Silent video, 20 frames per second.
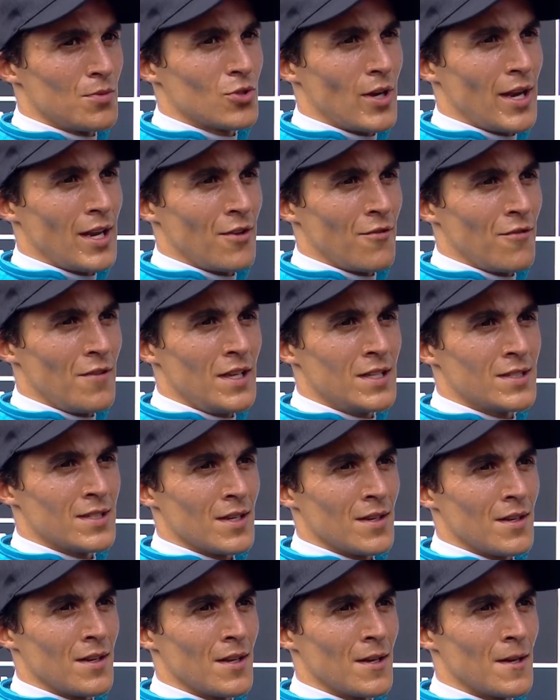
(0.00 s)
training feat
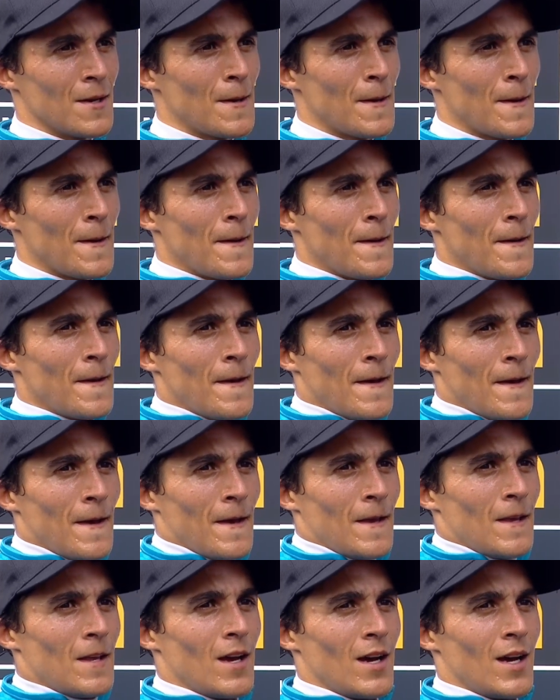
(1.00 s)
and uh,
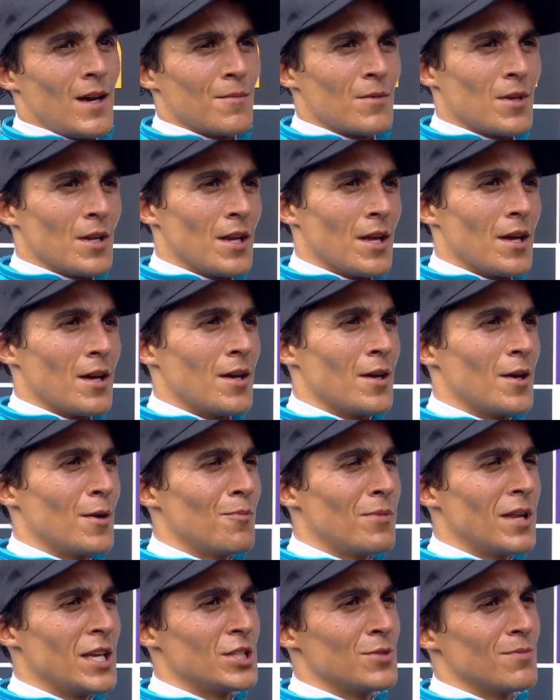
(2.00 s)
yeah, I'm going to
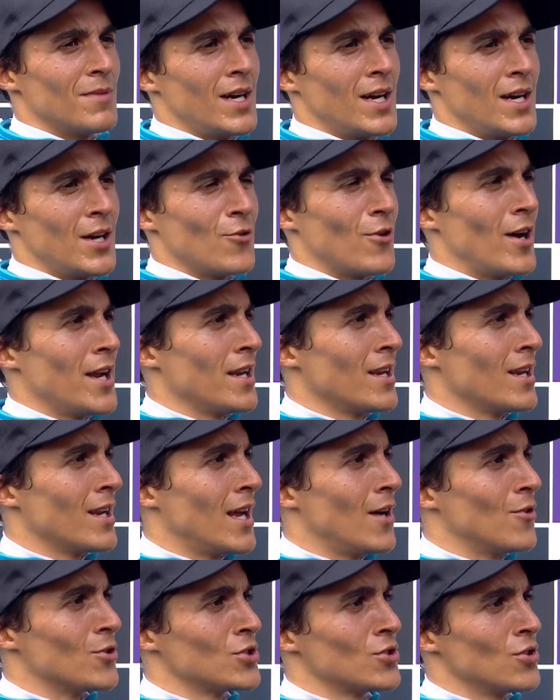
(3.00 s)
pledge my riding
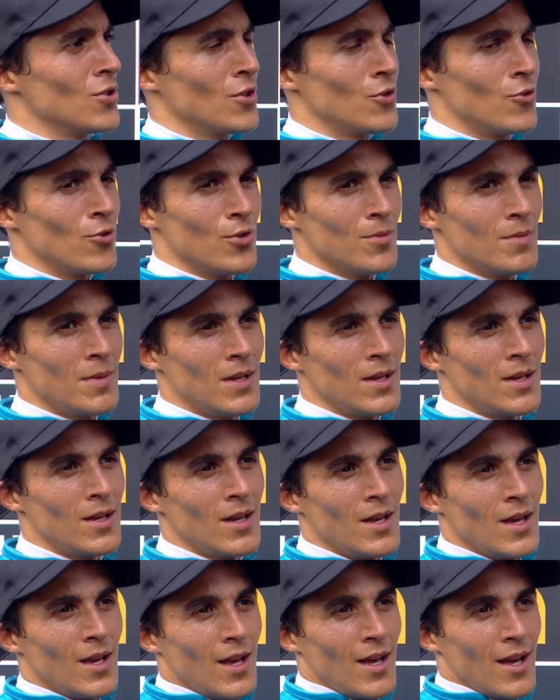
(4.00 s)
allowance to the groom.
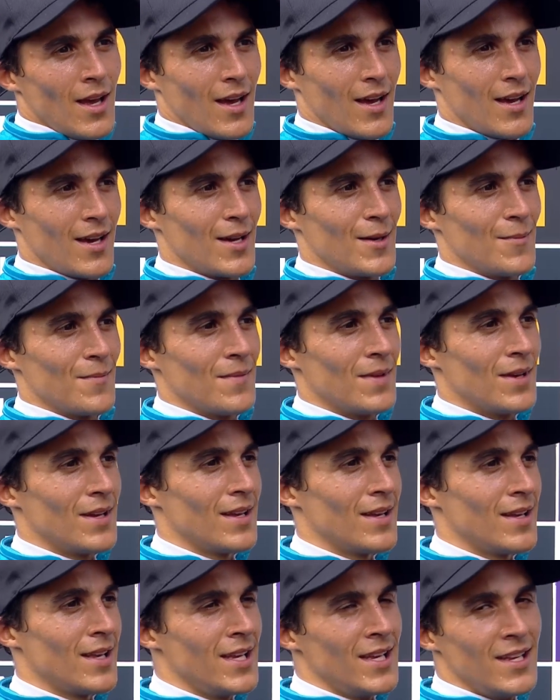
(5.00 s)
Um,
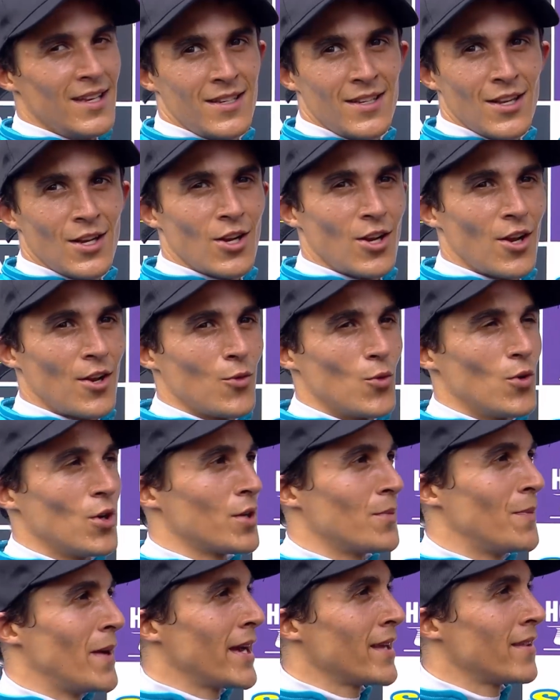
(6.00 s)
he did a lot of
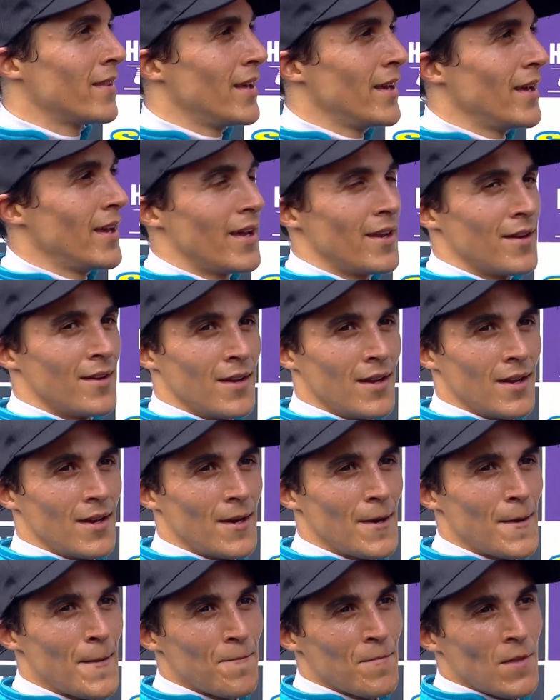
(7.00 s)
work back there and
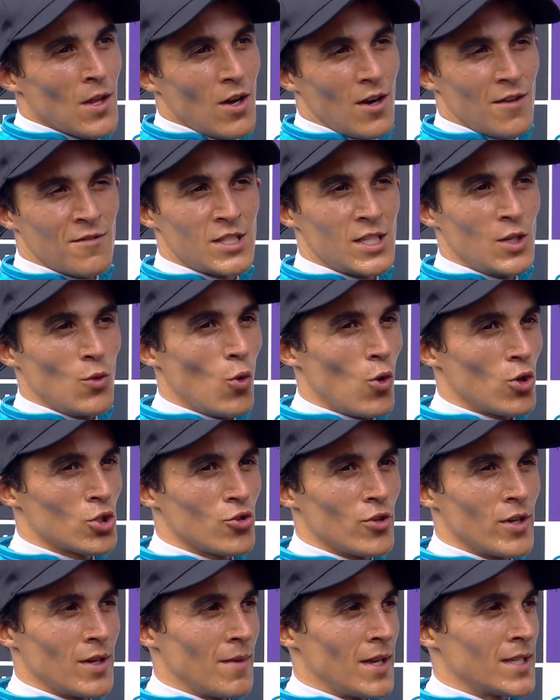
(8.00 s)
uh, obviously
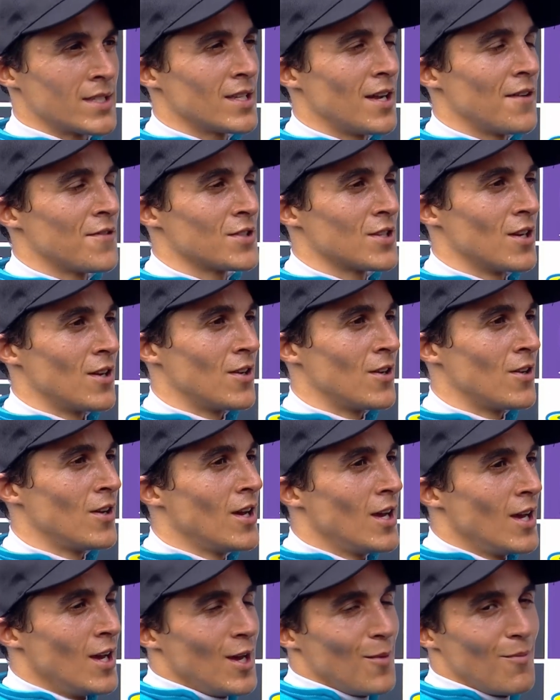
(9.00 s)
watering him and stuff, so
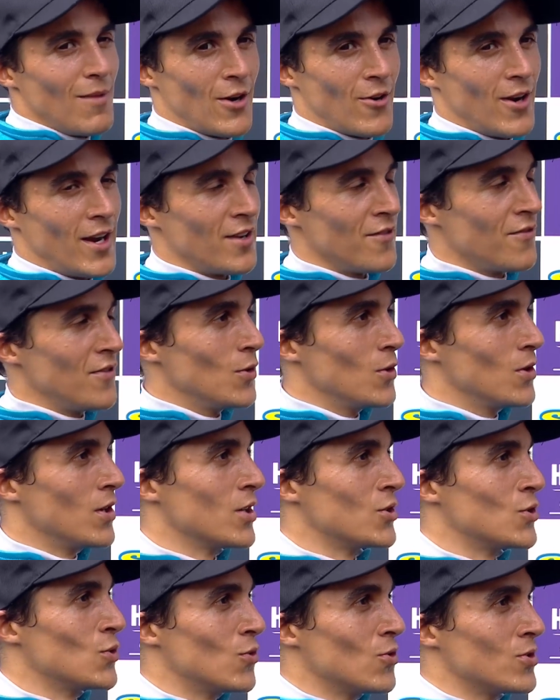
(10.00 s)
my riding fee will
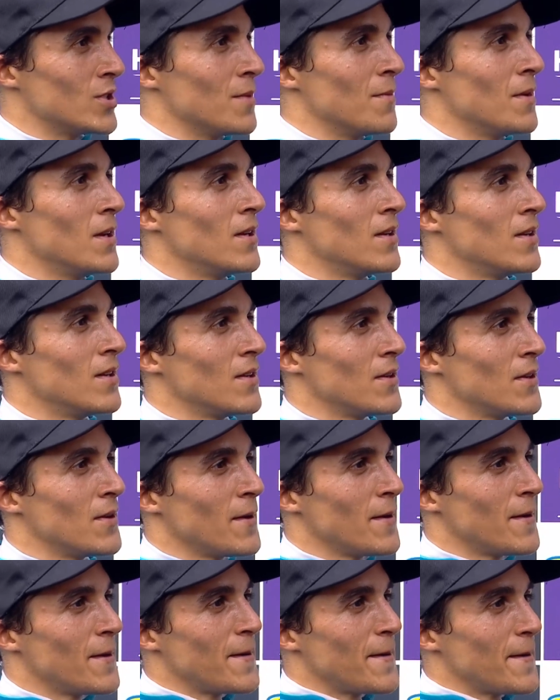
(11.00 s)
go towards him.
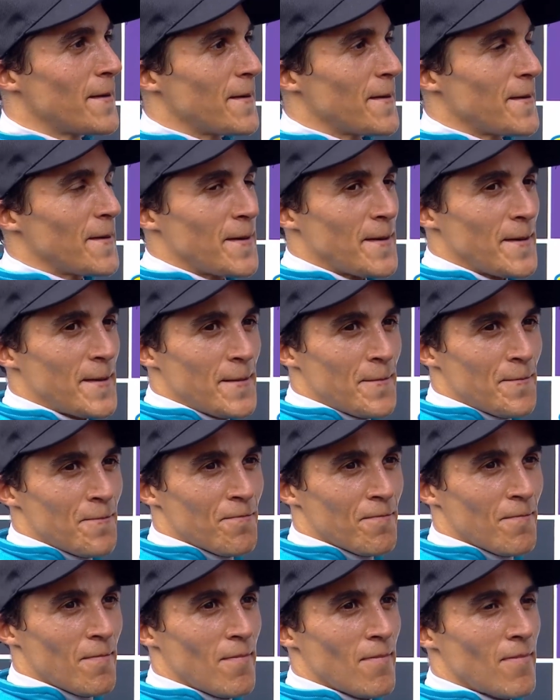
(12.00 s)
That's uh, something
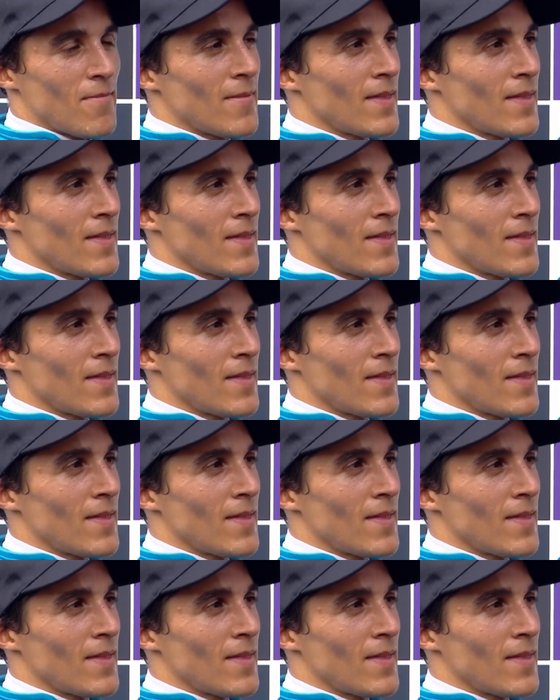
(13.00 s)
different.